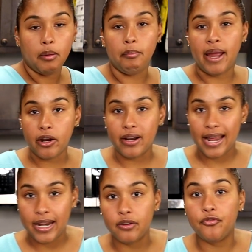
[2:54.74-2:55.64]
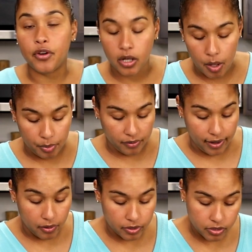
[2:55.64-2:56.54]
marinate it for a couple of
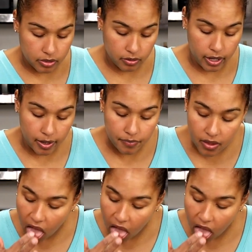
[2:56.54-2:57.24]
hours, okay?